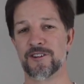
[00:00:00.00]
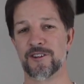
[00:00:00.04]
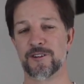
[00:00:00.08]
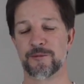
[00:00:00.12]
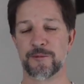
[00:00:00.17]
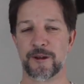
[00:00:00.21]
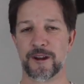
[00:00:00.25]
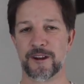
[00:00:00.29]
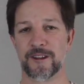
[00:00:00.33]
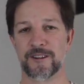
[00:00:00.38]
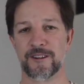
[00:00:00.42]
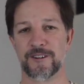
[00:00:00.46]
It's
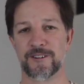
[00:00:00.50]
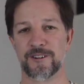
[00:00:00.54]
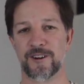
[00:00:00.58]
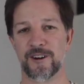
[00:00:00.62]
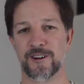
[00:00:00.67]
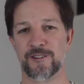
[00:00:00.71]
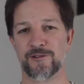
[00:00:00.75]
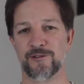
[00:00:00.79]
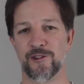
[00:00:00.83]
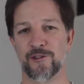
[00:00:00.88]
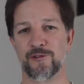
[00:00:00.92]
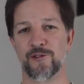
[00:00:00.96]
been on the
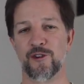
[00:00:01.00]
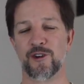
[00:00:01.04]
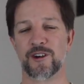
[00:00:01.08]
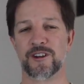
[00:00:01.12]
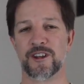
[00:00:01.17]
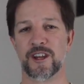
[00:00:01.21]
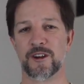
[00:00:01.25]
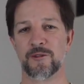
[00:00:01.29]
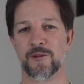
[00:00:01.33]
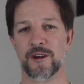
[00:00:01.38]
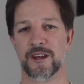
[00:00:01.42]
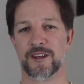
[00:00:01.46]
chart for
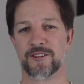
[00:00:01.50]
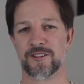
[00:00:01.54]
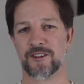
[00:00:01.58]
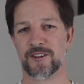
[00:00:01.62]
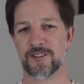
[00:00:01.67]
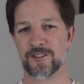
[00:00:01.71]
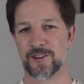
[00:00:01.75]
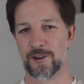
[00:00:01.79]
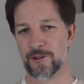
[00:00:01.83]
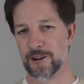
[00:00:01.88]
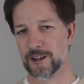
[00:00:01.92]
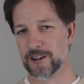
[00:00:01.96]
14 weeks.
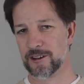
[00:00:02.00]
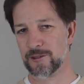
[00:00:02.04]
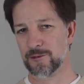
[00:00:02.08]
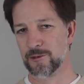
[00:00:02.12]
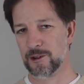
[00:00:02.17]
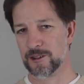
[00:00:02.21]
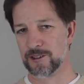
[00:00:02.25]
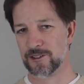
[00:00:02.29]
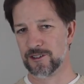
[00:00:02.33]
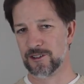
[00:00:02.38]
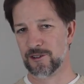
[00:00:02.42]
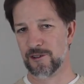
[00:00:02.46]
It's showing on
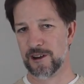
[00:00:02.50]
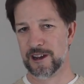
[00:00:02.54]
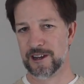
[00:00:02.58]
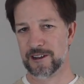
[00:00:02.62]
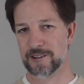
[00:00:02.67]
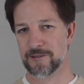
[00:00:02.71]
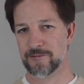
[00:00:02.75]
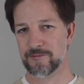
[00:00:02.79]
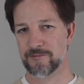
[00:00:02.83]
one screen.